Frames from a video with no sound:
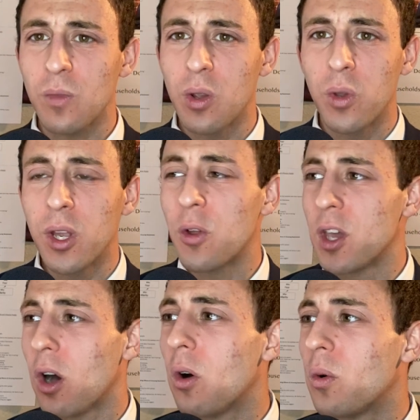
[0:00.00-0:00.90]

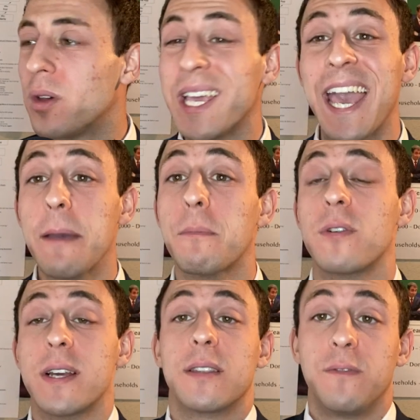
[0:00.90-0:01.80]
you can't
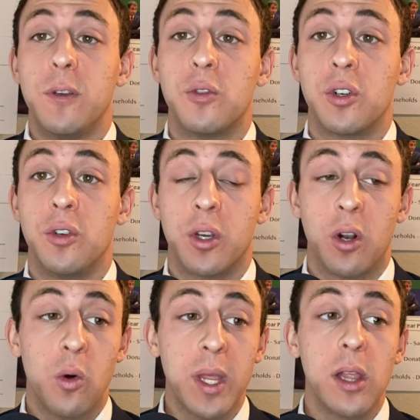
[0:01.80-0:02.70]
predict the future. You can
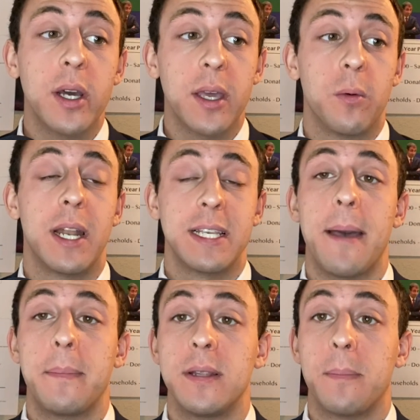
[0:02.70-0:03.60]
only look at what has
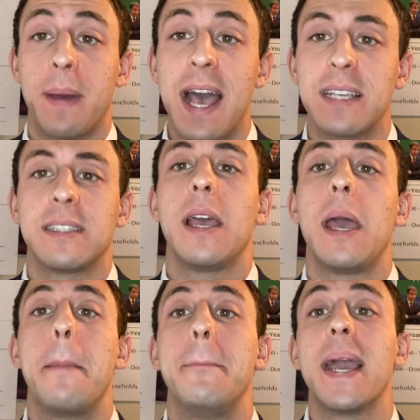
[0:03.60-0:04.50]
happened in the past
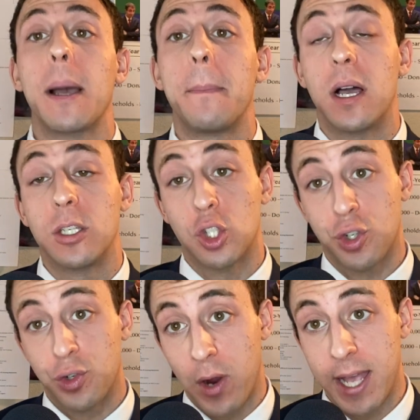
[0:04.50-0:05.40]
and pick up on
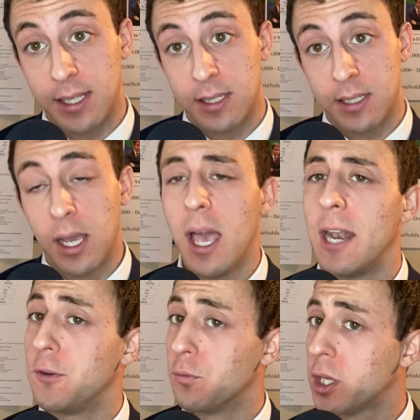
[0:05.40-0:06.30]
trends. And
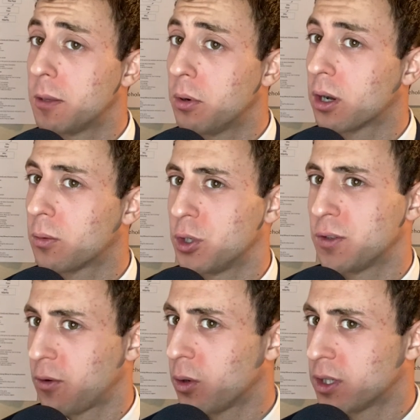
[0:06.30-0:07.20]
if you read the book, which
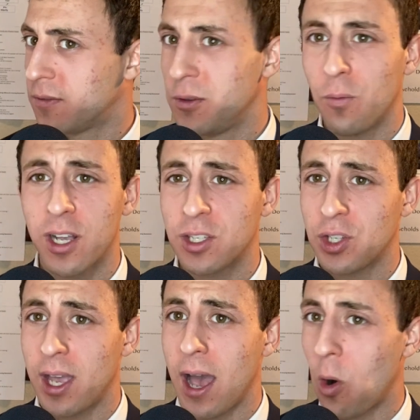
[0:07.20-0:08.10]
of course, if you watched
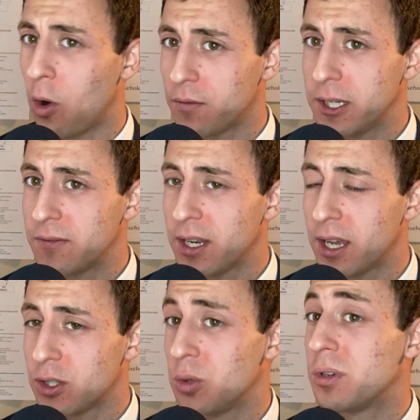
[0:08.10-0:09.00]
all of these
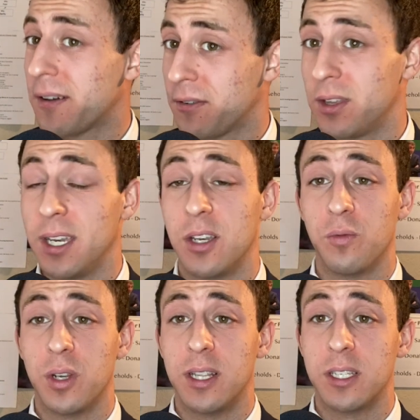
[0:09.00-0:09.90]
videos, you definitely need to
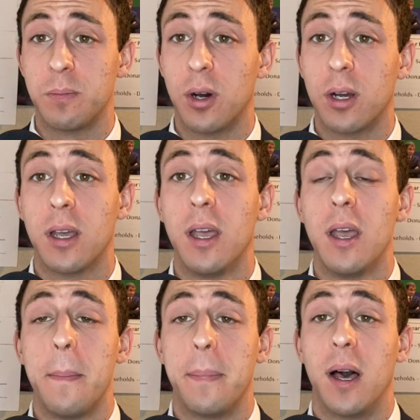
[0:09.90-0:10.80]
read this book.
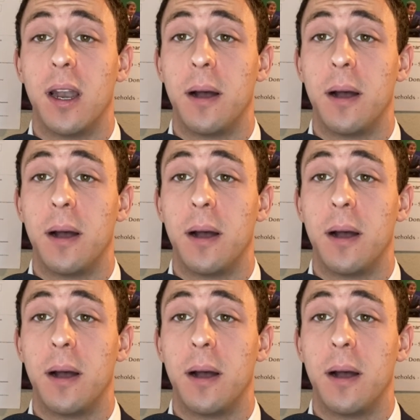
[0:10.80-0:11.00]
But